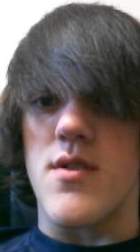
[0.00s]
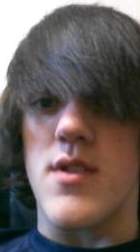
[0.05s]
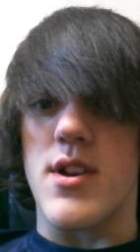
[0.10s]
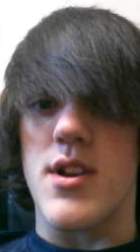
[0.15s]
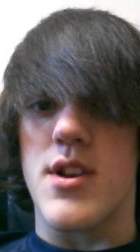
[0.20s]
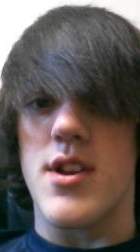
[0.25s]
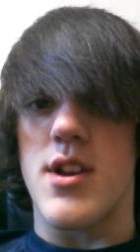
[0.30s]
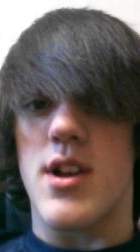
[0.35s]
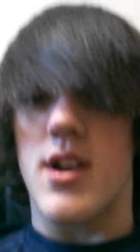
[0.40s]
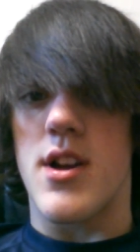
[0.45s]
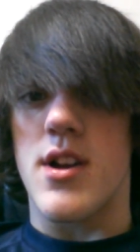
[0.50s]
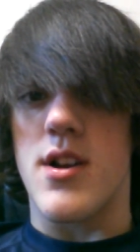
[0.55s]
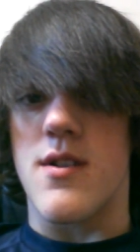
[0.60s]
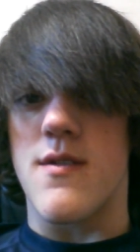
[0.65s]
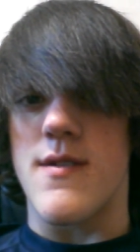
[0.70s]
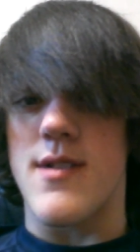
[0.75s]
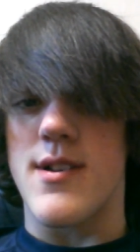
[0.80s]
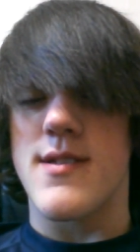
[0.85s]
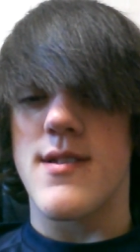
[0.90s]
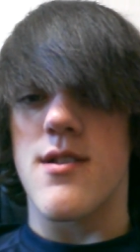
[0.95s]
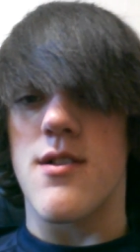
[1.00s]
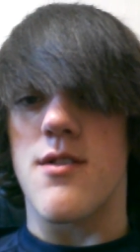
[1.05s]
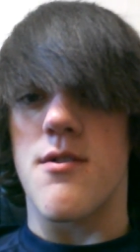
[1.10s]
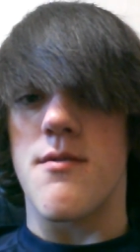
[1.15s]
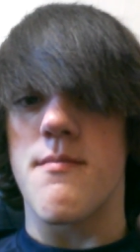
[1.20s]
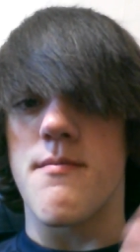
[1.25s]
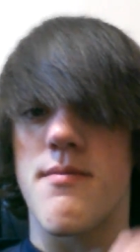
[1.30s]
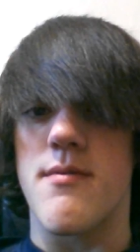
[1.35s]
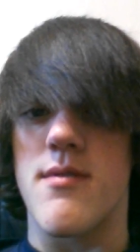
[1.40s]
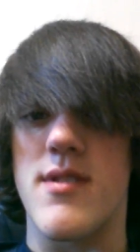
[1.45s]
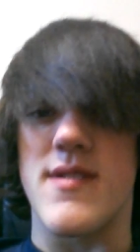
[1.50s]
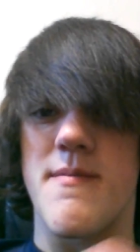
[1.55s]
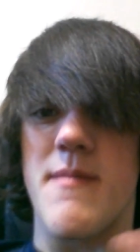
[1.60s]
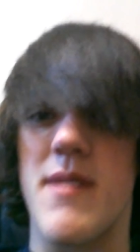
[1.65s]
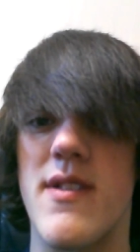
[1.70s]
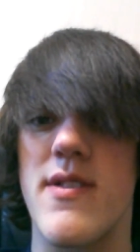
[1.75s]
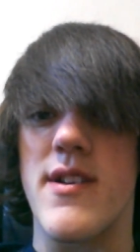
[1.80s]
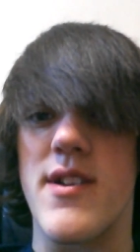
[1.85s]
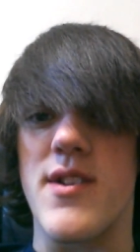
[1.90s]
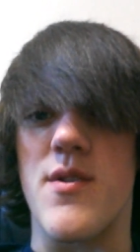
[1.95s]
trick shot, quick scope.
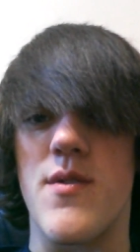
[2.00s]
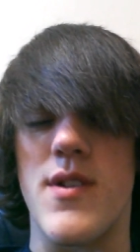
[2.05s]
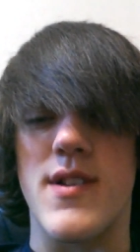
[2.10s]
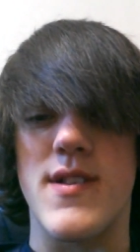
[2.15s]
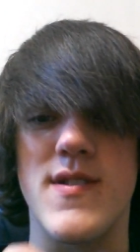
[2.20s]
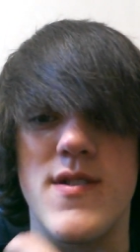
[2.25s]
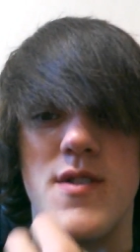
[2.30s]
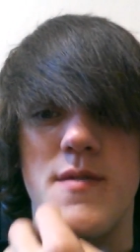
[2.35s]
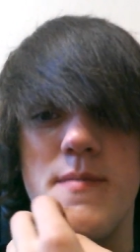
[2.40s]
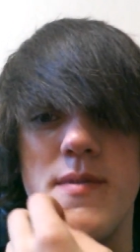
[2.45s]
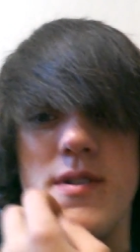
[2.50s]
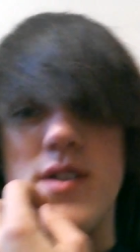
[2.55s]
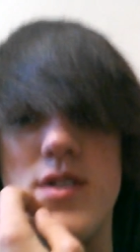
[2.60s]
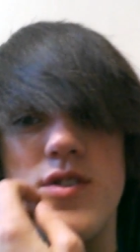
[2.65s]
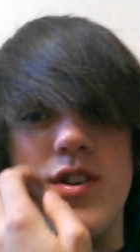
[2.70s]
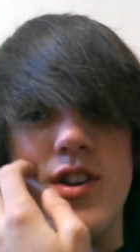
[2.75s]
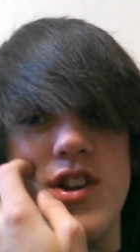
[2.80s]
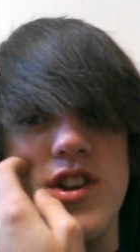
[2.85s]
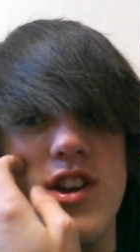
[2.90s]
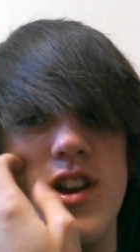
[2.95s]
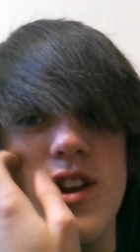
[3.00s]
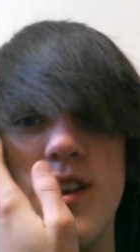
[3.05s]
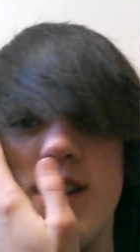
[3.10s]
It's mainly a quick scoping and trick